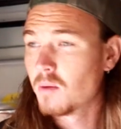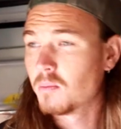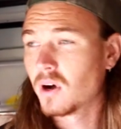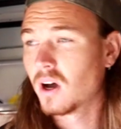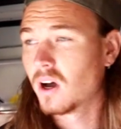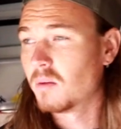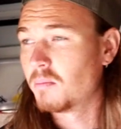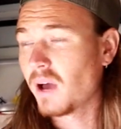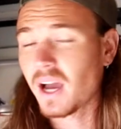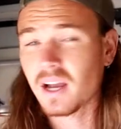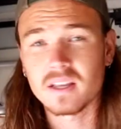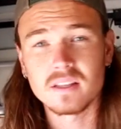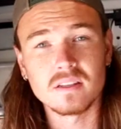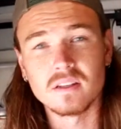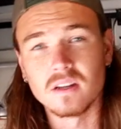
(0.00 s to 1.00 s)
But
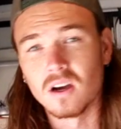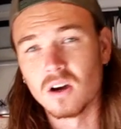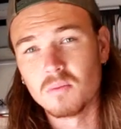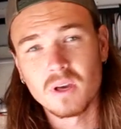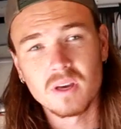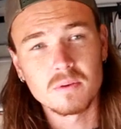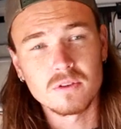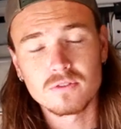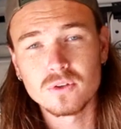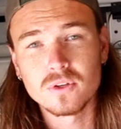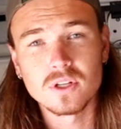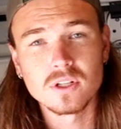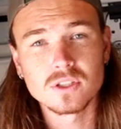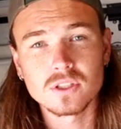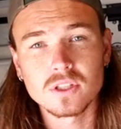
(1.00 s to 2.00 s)
back in, you know, maybe a few
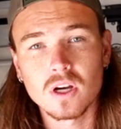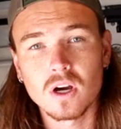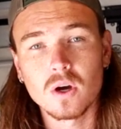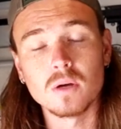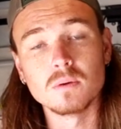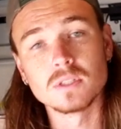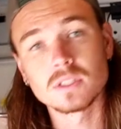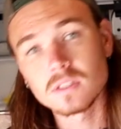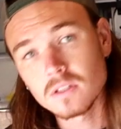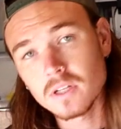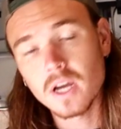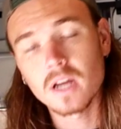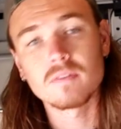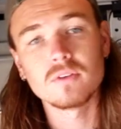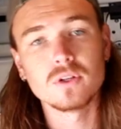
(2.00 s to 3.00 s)
years ago, it was still
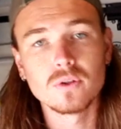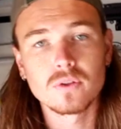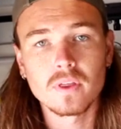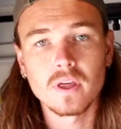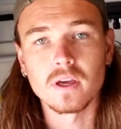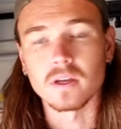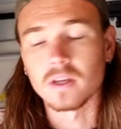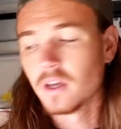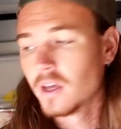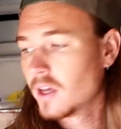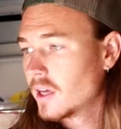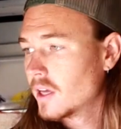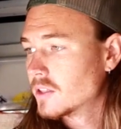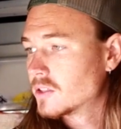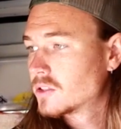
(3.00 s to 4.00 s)
kind of a new thing.
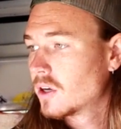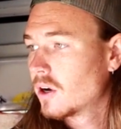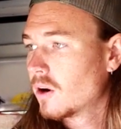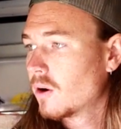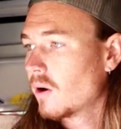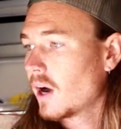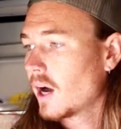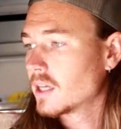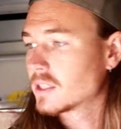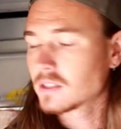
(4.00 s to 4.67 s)
And so I